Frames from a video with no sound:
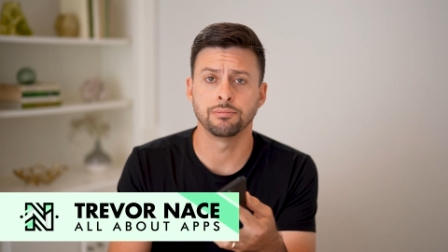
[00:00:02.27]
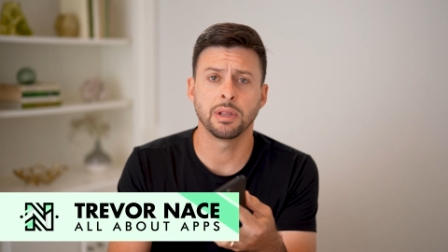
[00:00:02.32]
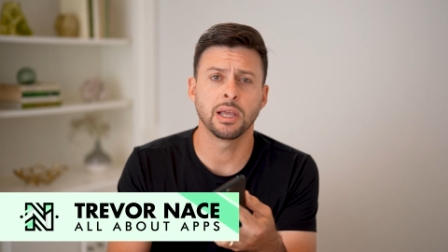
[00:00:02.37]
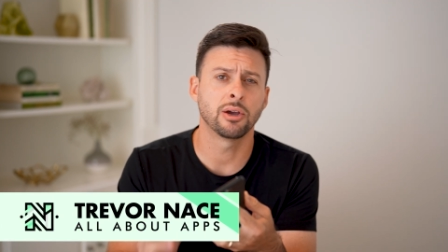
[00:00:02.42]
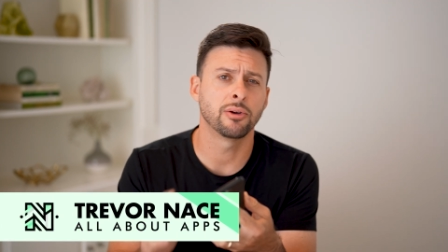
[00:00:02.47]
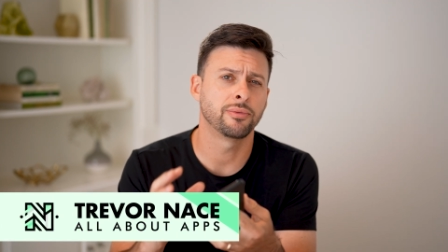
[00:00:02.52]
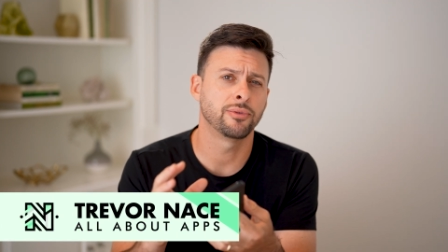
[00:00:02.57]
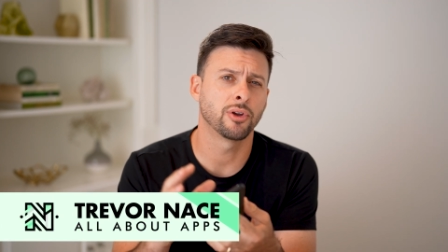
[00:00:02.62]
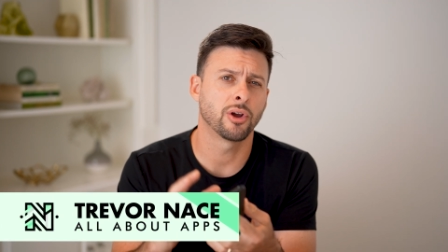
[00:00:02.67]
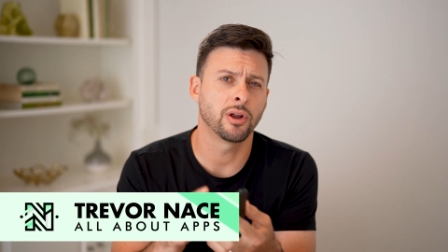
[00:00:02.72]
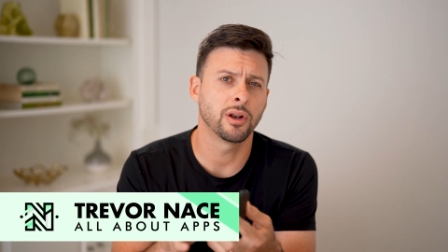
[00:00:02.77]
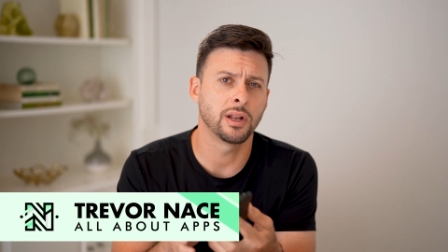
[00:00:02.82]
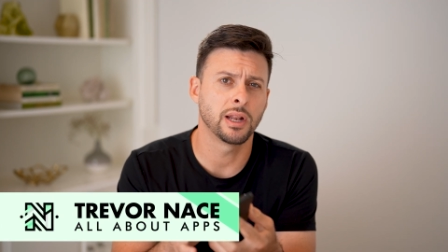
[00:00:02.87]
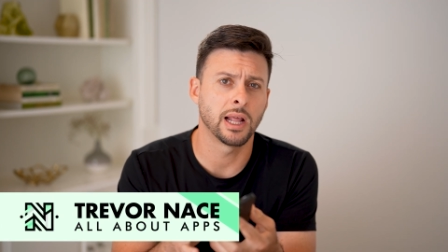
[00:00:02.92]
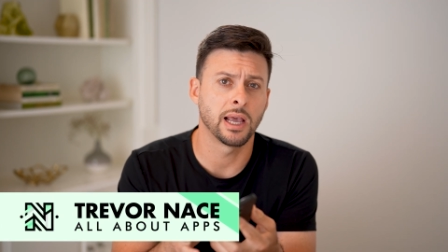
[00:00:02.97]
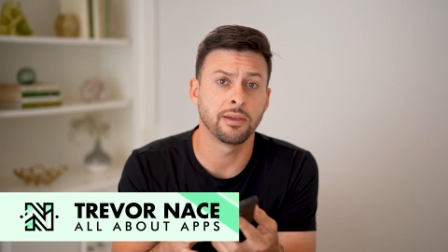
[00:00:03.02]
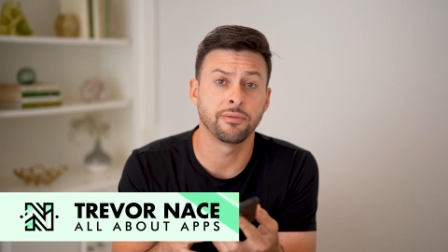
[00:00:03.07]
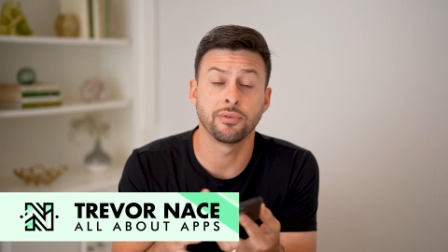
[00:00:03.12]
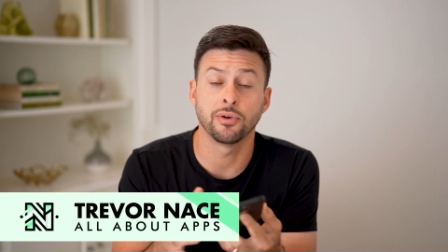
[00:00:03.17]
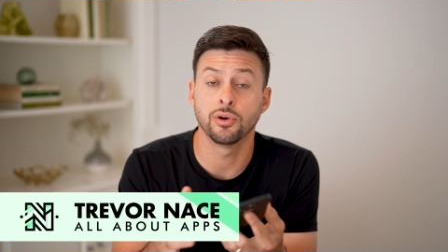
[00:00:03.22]
Now, if you're on an
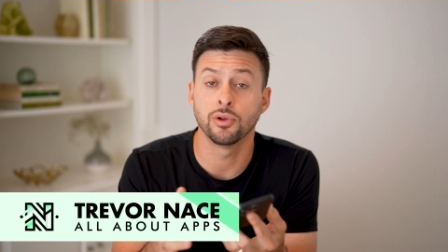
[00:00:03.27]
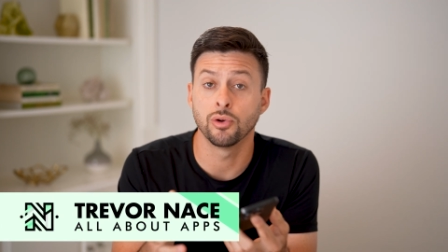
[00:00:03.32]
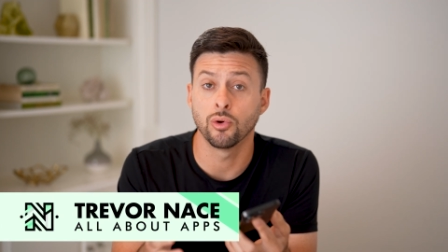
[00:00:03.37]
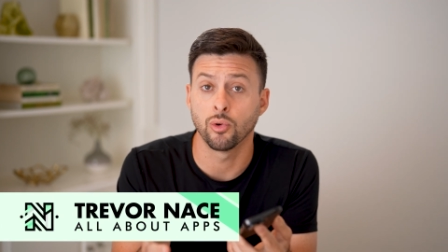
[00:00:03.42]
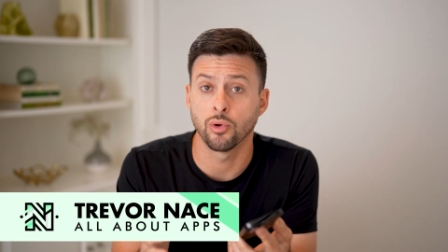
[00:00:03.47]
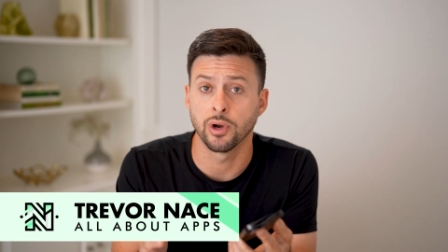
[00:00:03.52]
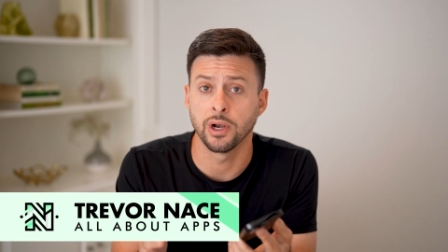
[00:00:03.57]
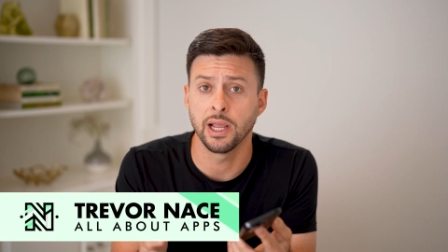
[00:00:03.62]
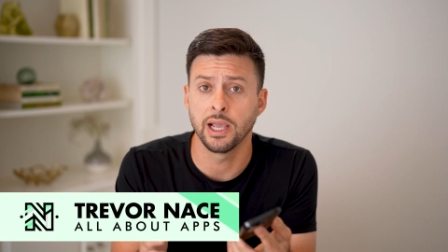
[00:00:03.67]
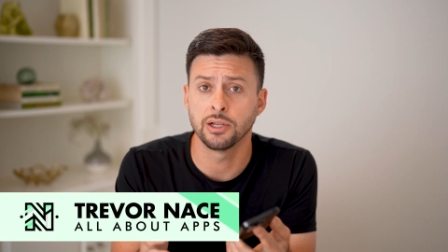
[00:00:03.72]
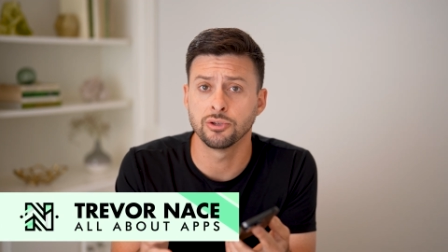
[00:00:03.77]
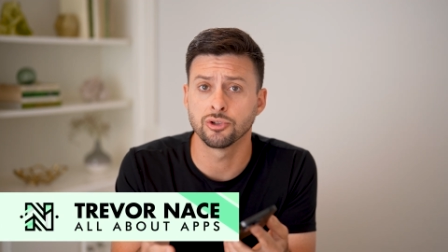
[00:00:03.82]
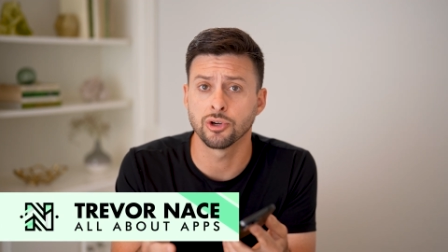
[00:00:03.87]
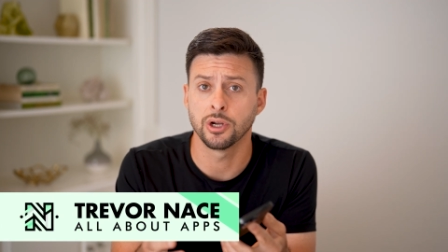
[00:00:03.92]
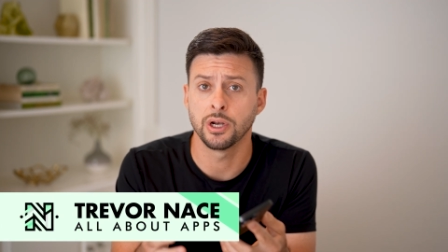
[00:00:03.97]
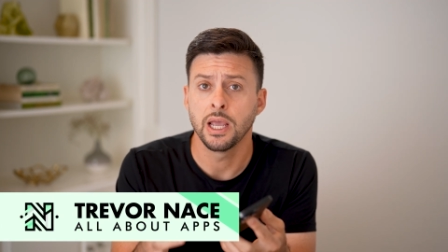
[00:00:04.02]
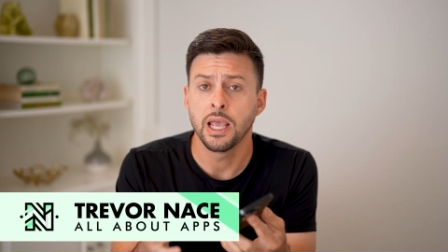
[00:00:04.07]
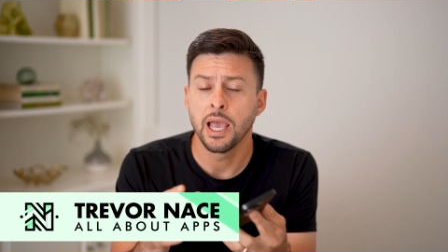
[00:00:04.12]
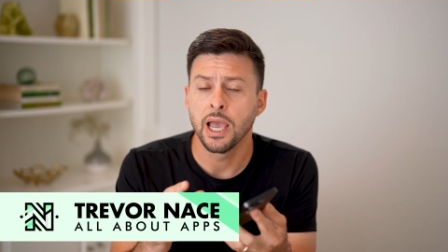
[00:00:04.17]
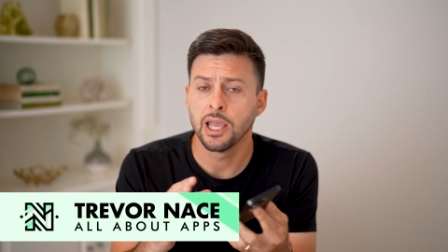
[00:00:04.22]
iPhone or an
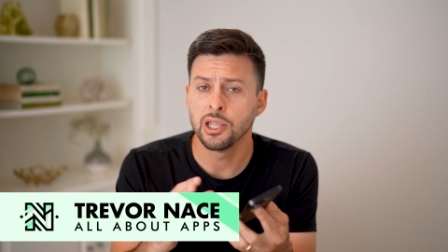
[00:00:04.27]
Android